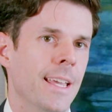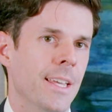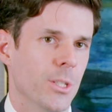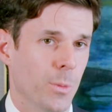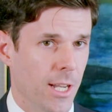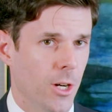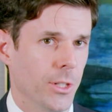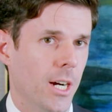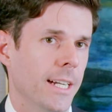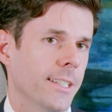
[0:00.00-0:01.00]
So we
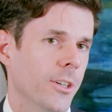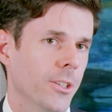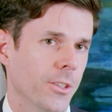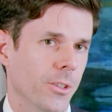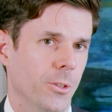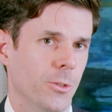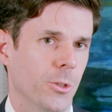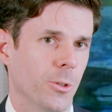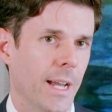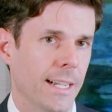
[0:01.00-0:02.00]
hold Icon, who
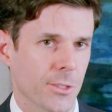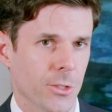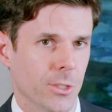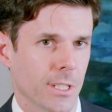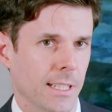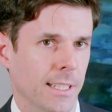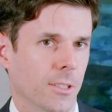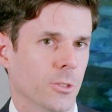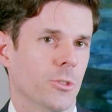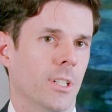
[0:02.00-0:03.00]
do outsourced
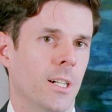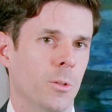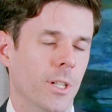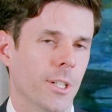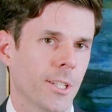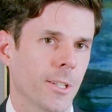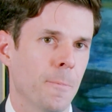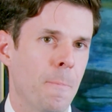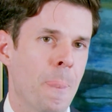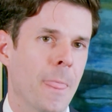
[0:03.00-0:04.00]
clinical trial work.
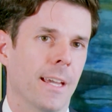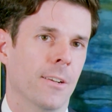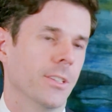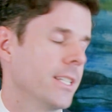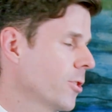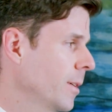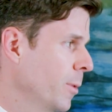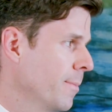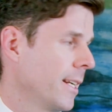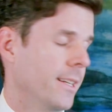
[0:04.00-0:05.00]
And on this trip,
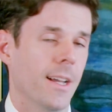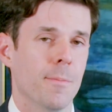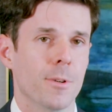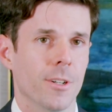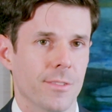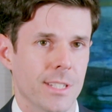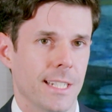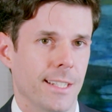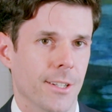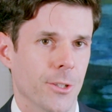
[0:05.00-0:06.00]
we met a number of
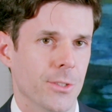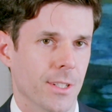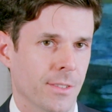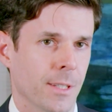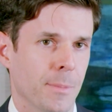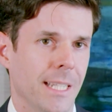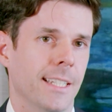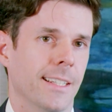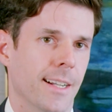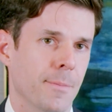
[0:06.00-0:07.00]
CEOs of
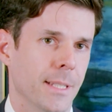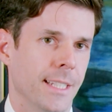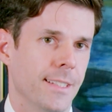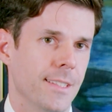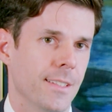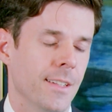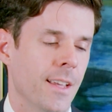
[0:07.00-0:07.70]
competing companies